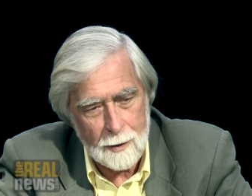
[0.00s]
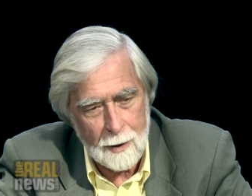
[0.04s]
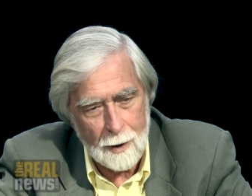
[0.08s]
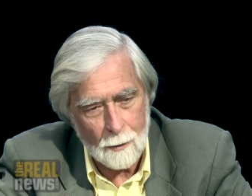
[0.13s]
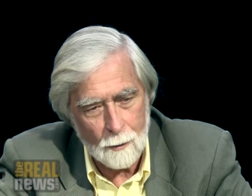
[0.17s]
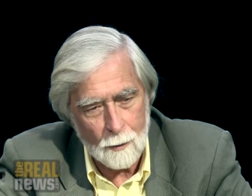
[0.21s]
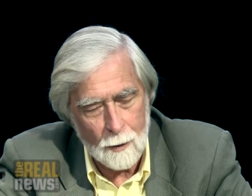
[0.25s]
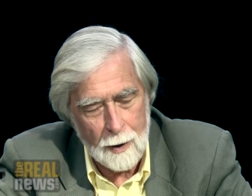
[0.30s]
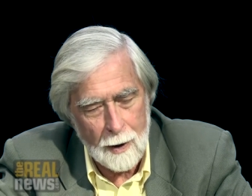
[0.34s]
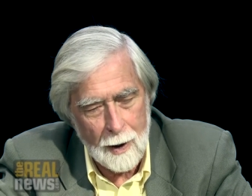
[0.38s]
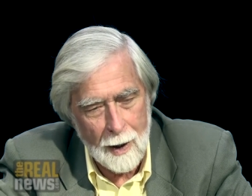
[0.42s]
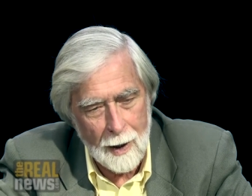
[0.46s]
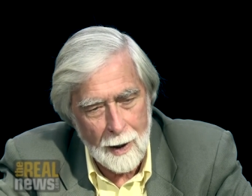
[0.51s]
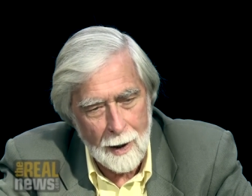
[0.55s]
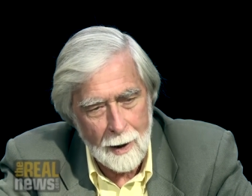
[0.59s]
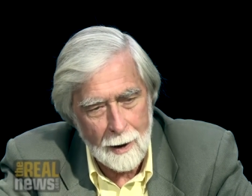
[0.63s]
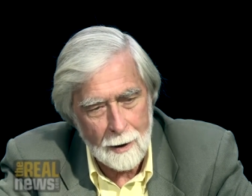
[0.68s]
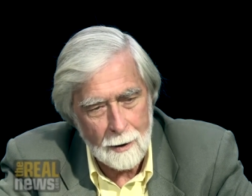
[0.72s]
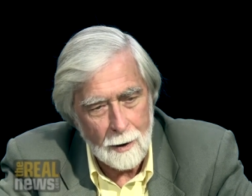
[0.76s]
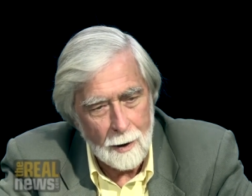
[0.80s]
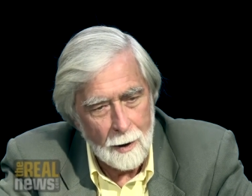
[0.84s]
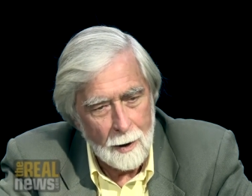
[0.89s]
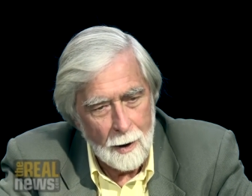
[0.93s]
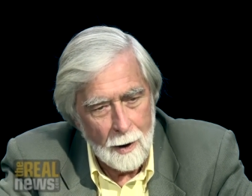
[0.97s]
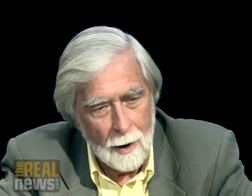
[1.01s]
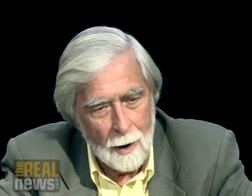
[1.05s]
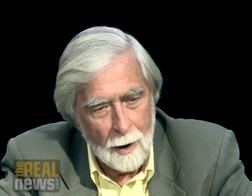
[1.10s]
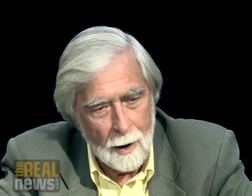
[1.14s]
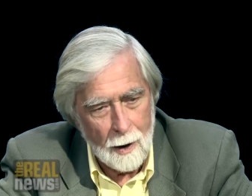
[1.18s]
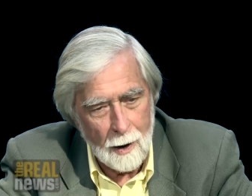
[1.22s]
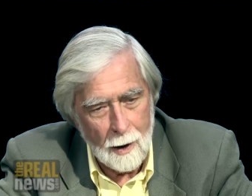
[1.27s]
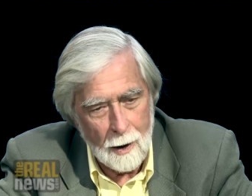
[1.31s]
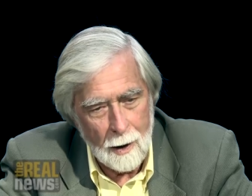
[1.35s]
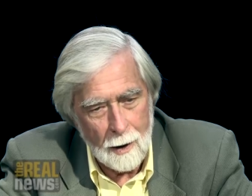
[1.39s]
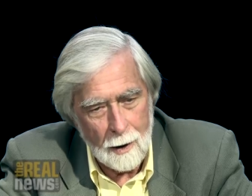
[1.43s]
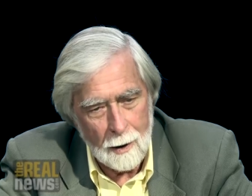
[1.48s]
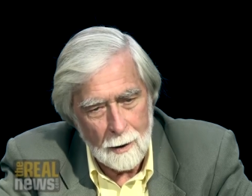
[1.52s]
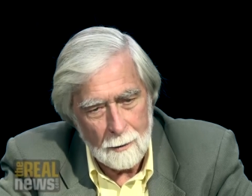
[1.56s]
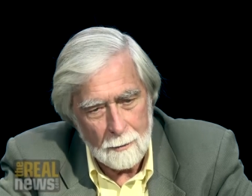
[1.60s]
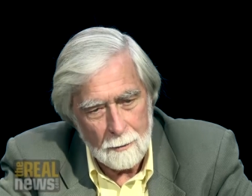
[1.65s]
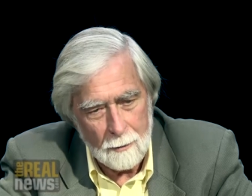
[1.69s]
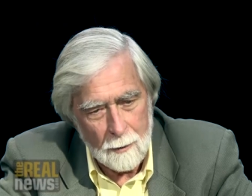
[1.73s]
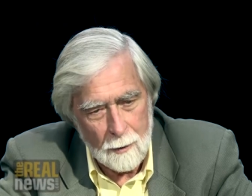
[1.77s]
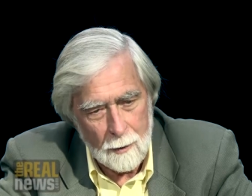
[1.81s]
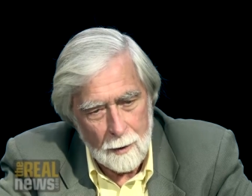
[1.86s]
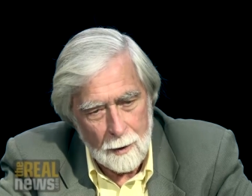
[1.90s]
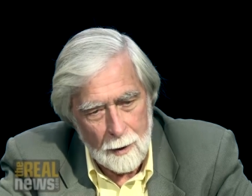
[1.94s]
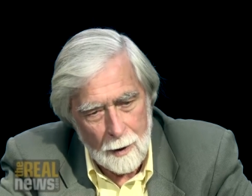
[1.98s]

that we had um,